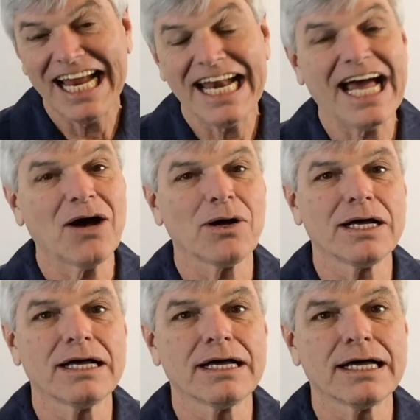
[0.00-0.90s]
Now,
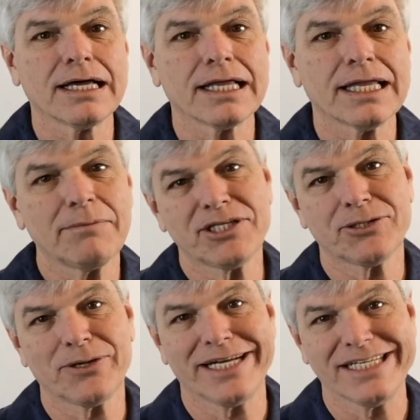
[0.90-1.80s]
let me
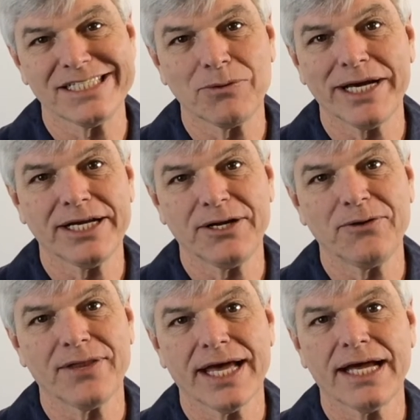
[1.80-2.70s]
show you an easy way to
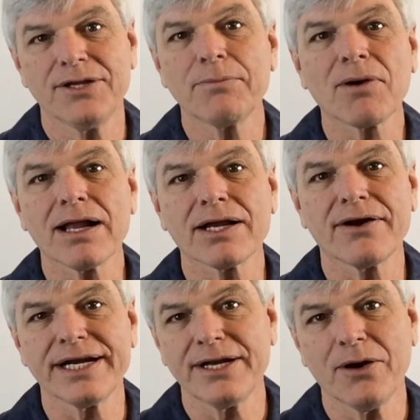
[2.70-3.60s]
do that. You probably
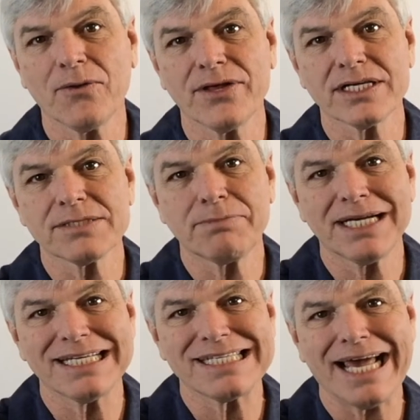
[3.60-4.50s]
already know this, but
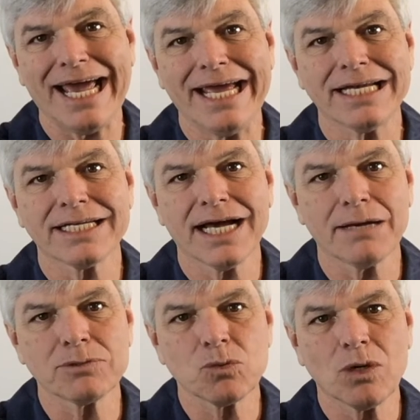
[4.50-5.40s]
it's 8
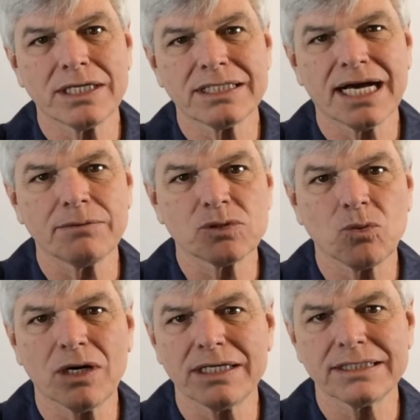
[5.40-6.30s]
times 1 times
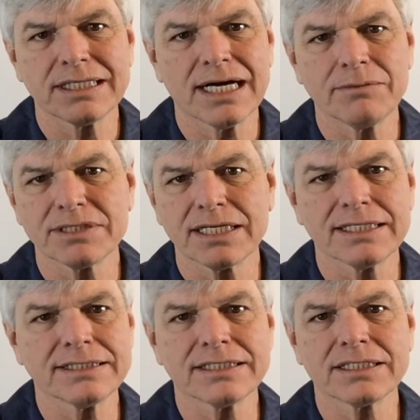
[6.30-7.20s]
1 times a
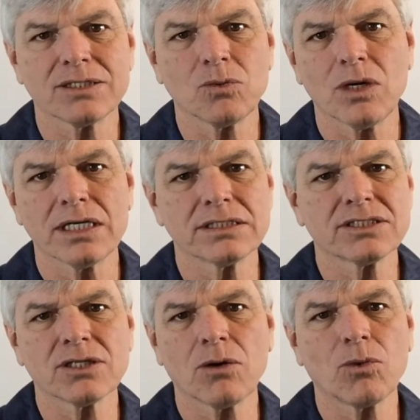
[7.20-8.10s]
gazillion ones.
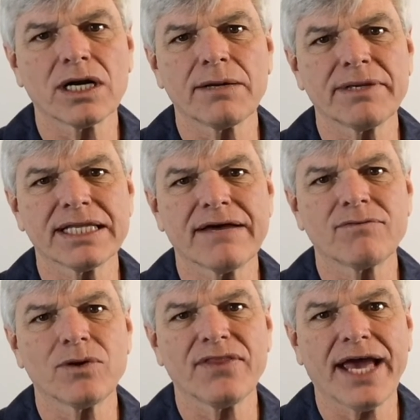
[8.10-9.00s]
So we're going to be
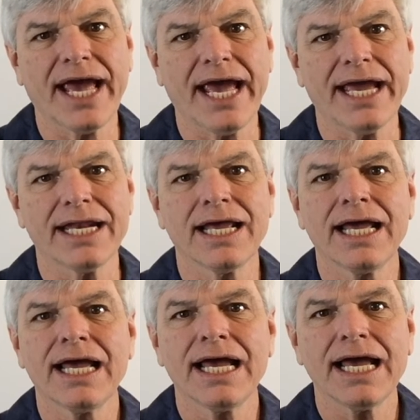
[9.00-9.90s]
left with 8.
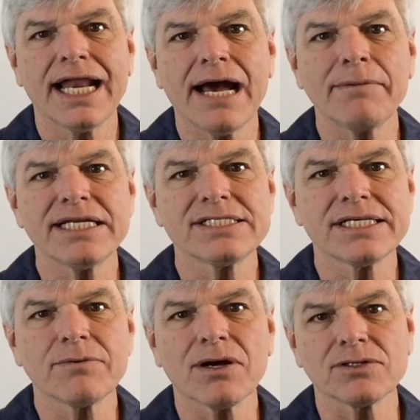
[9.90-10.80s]
And how many
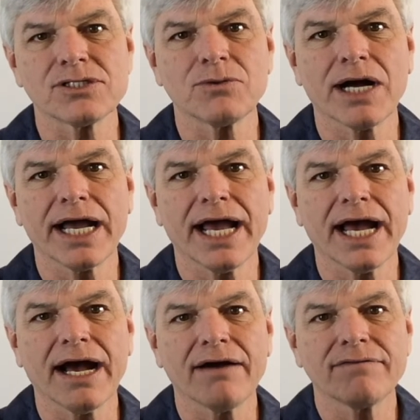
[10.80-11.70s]
zeros do I
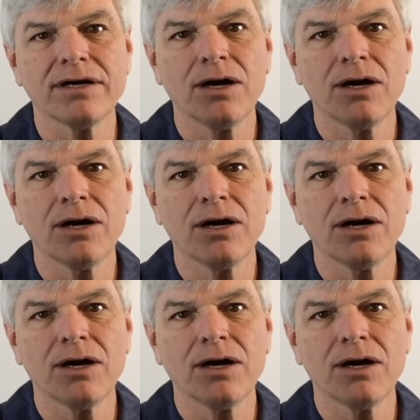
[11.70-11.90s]
have?